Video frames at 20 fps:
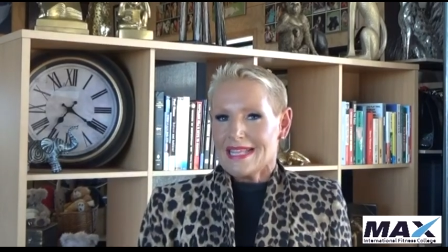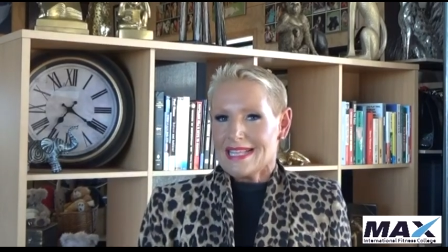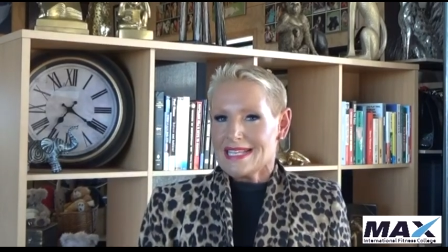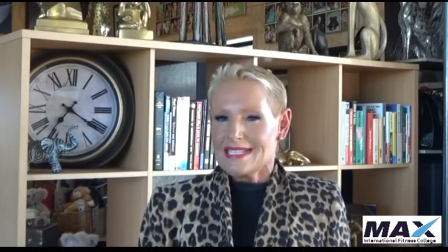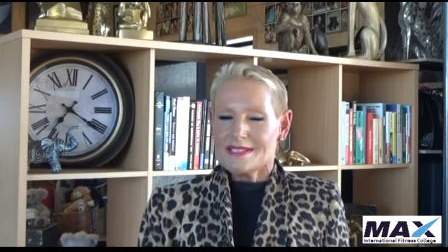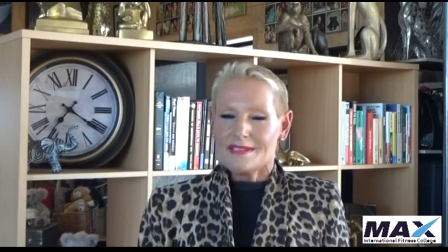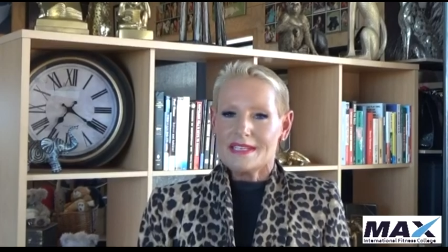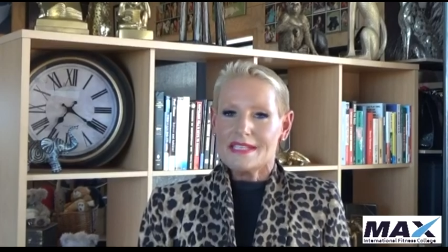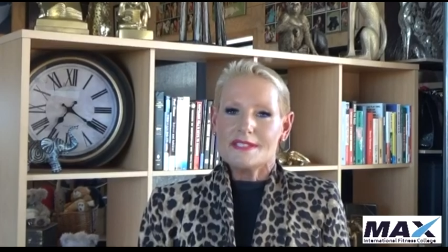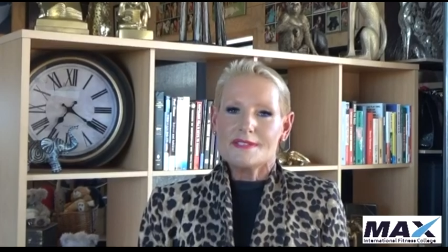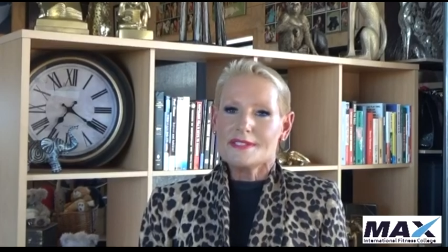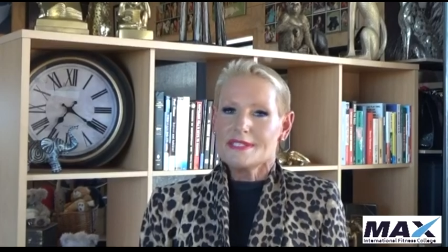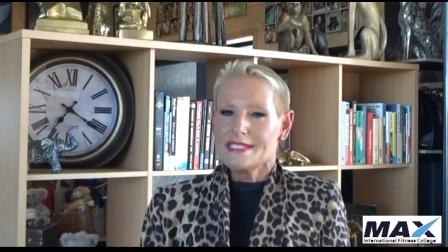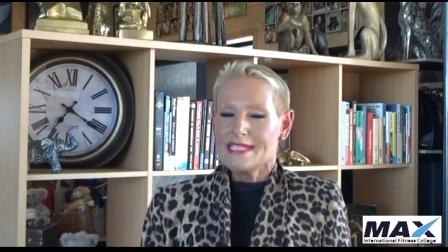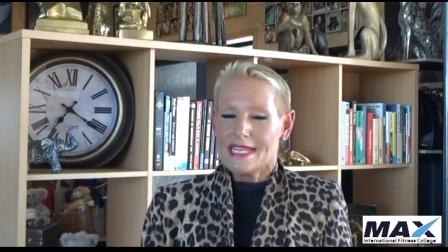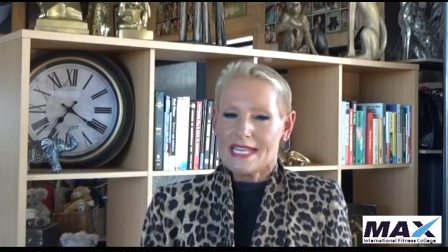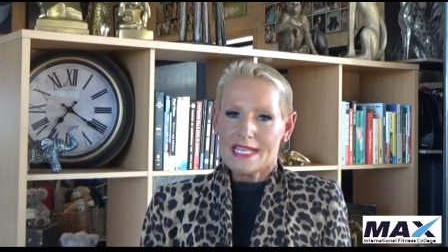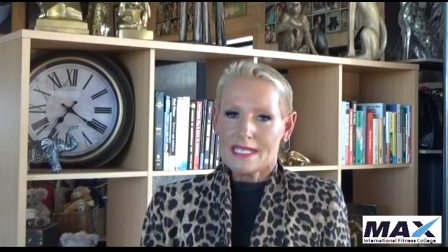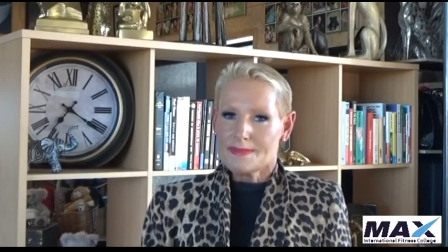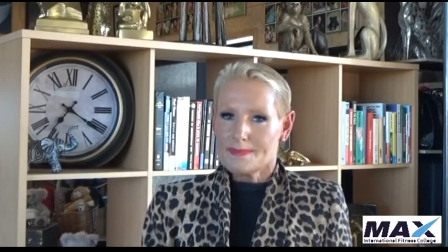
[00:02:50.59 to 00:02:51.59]
There's an
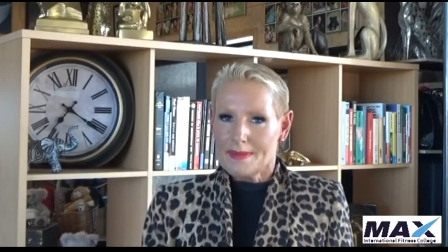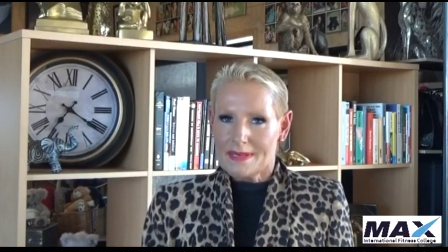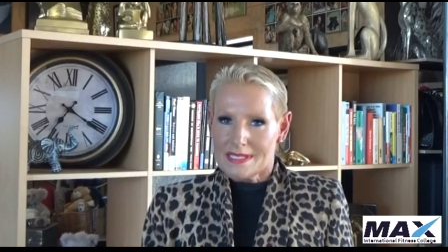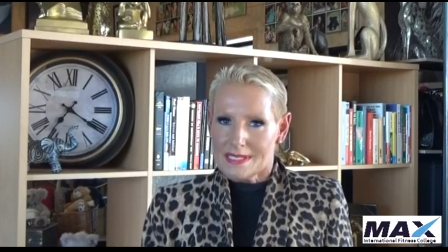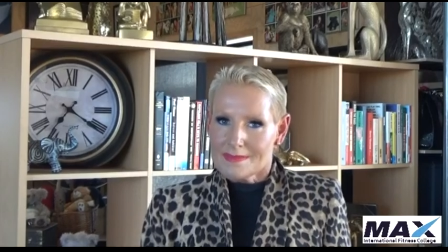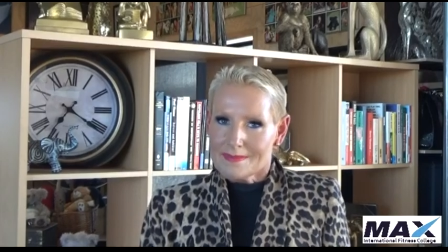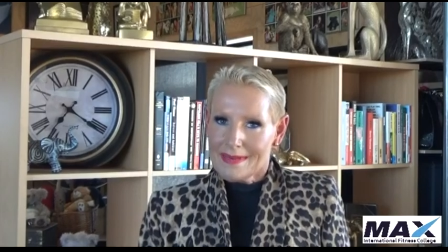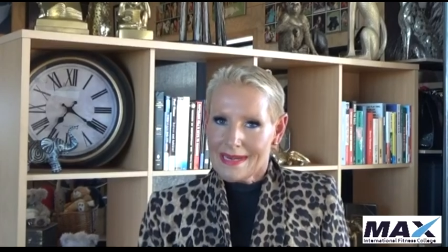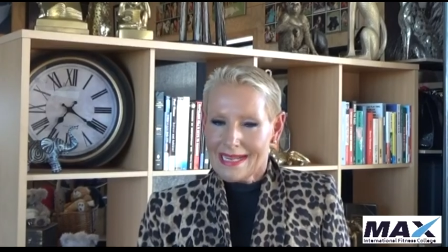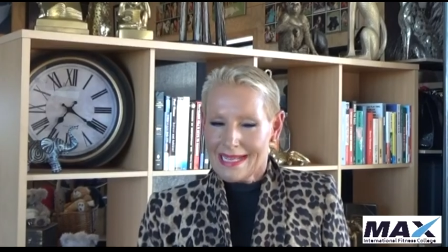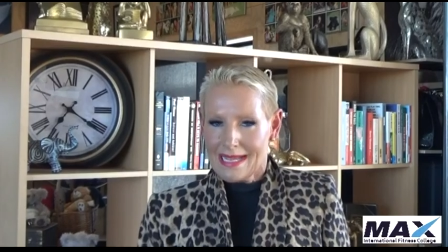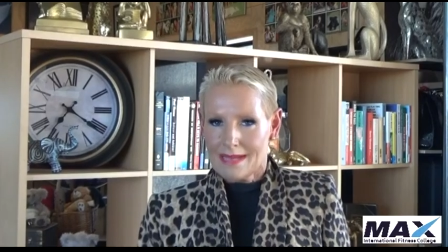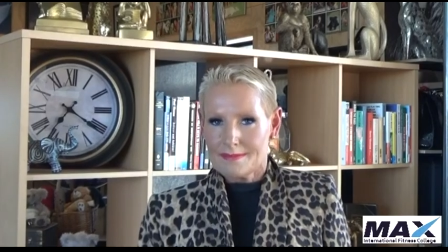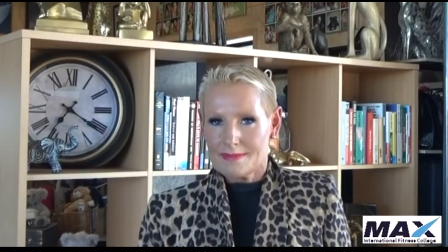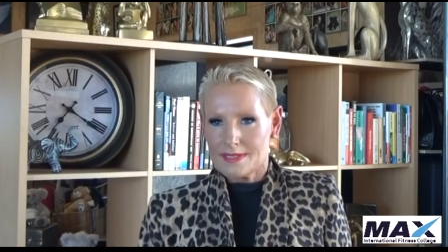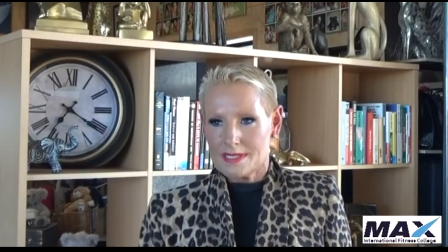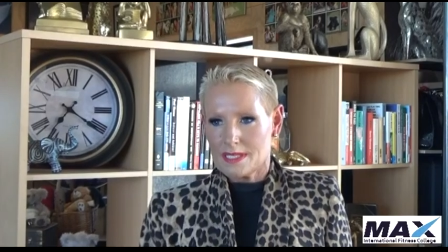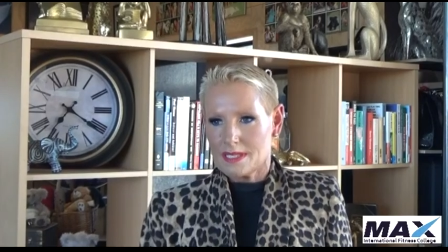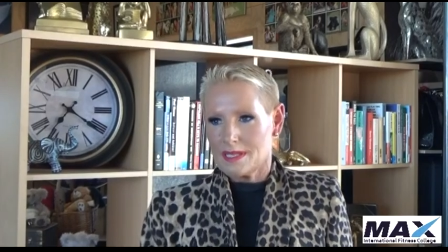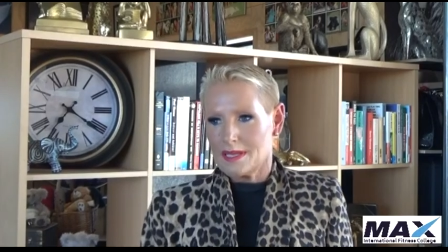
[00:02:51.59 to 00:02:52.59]
interesting expression when it
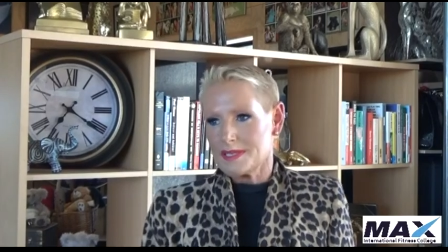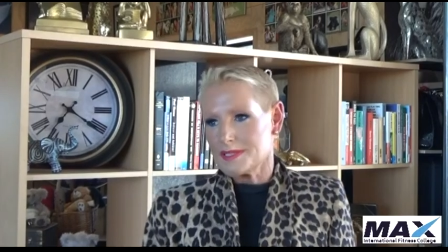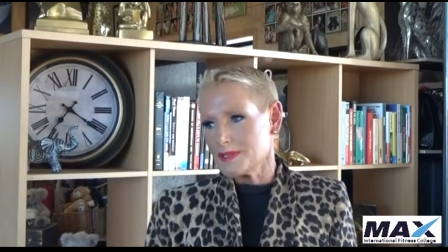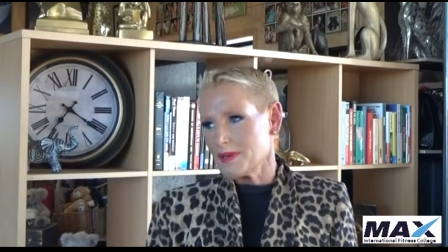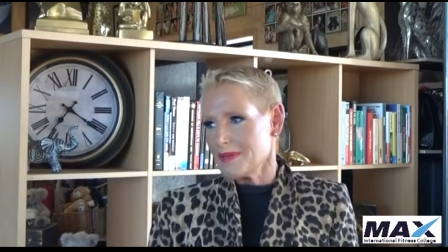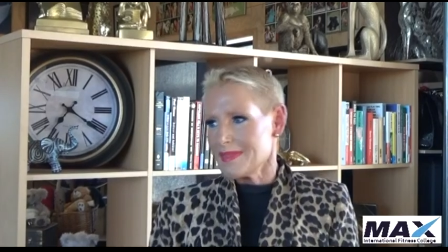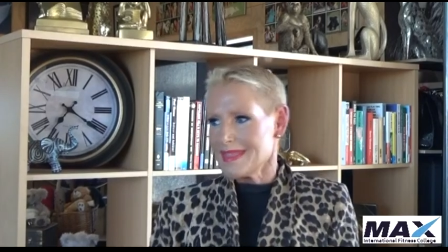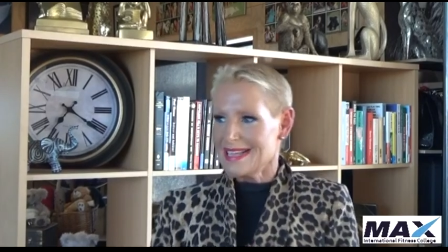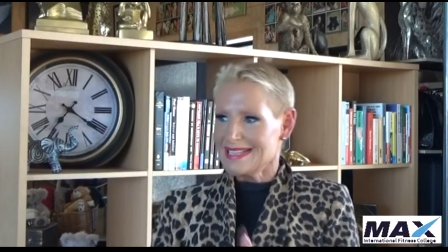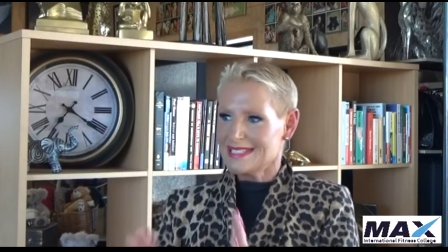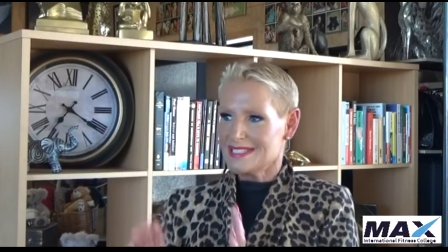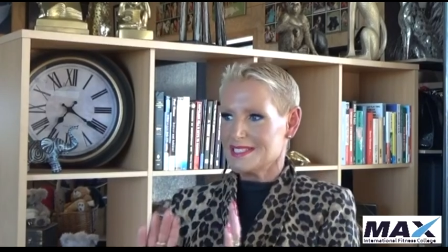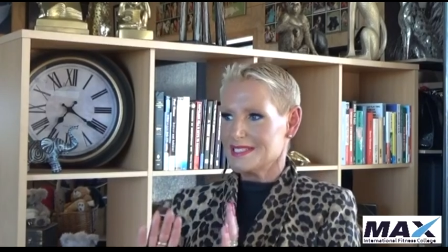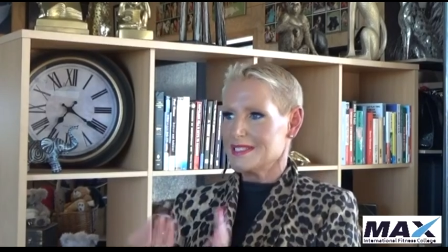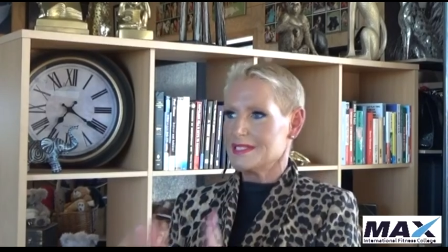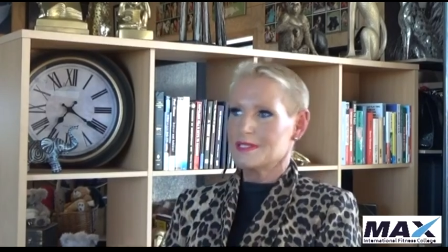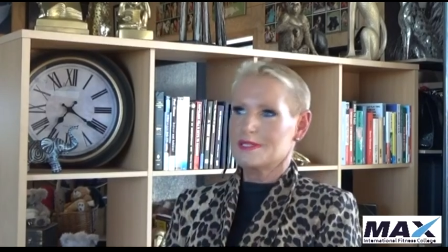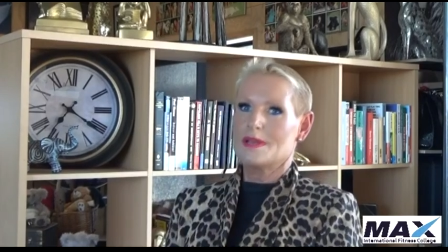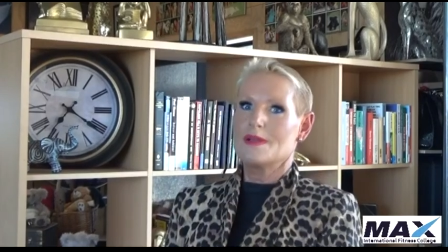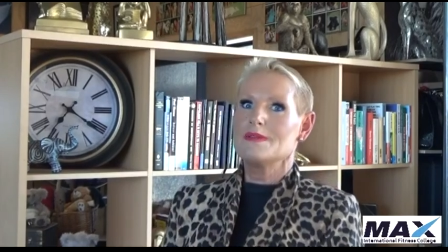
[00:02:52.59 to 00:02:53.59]
comes to clothes oh, that's
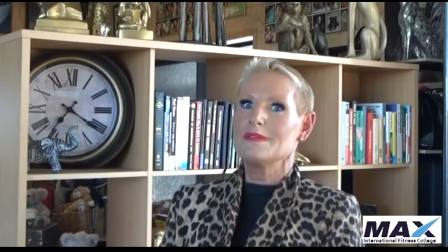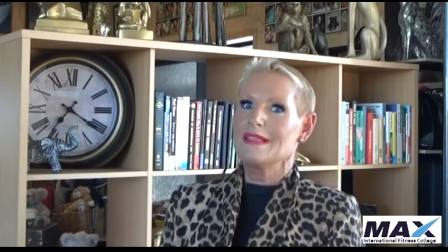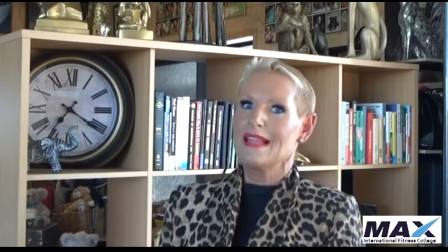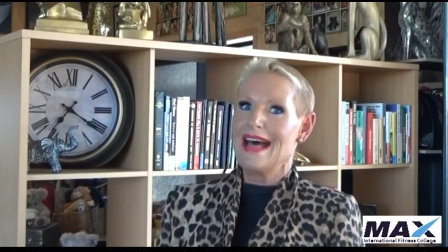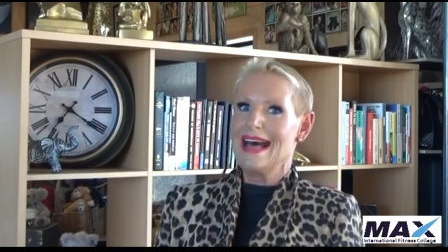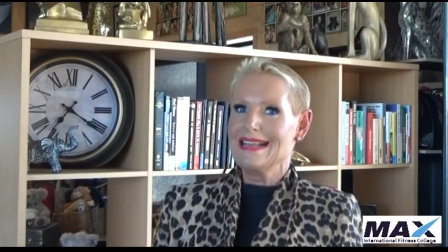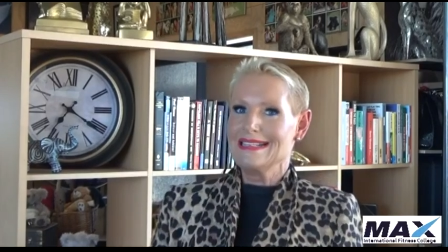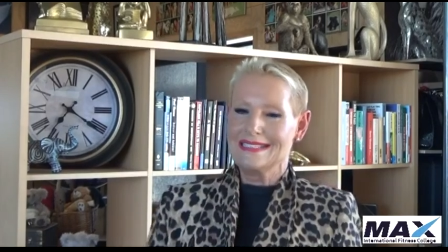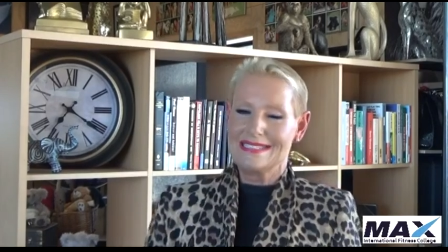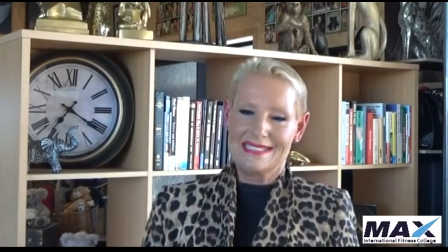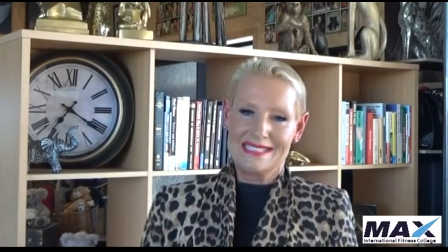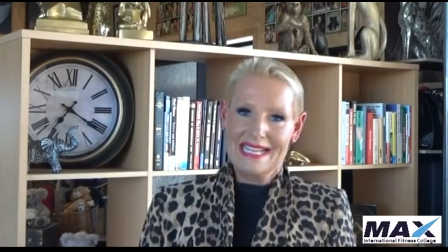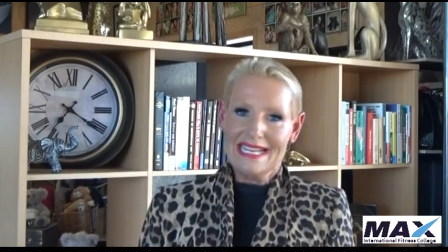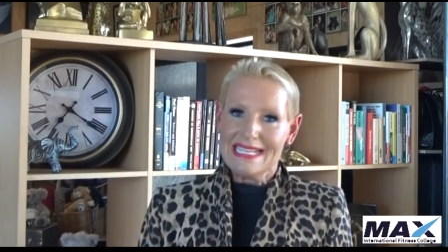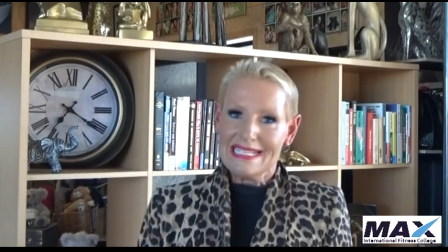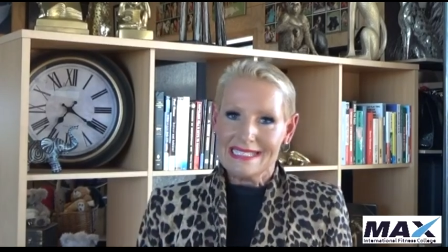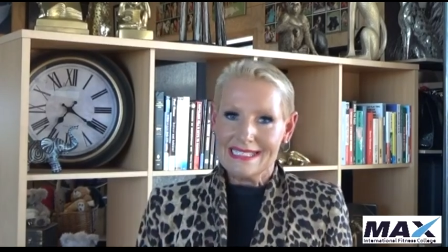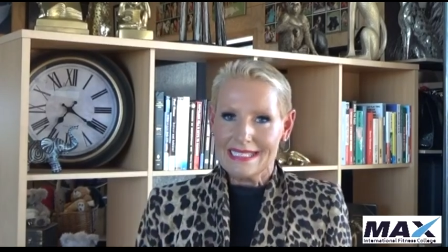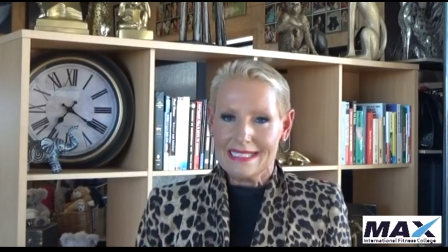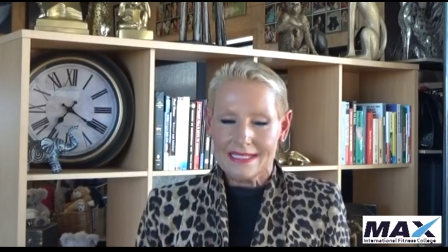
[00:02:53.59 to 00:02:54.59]
just so last
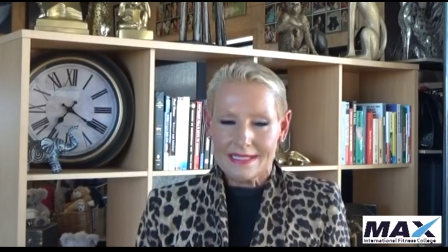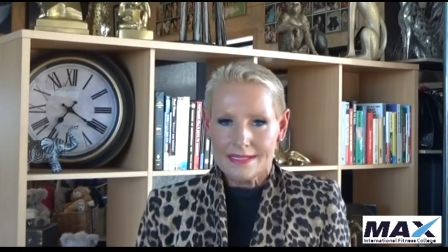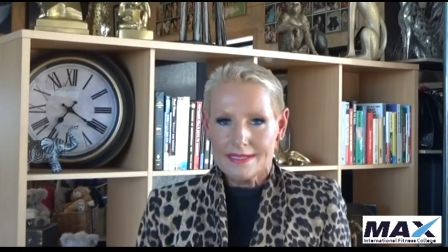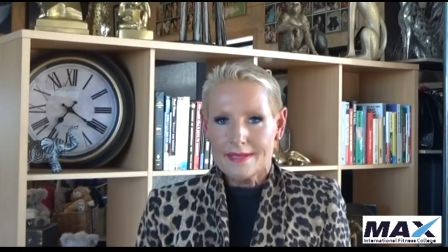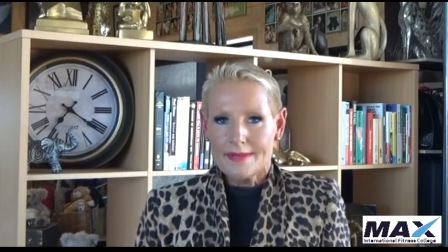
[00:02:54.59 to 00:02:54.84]
season.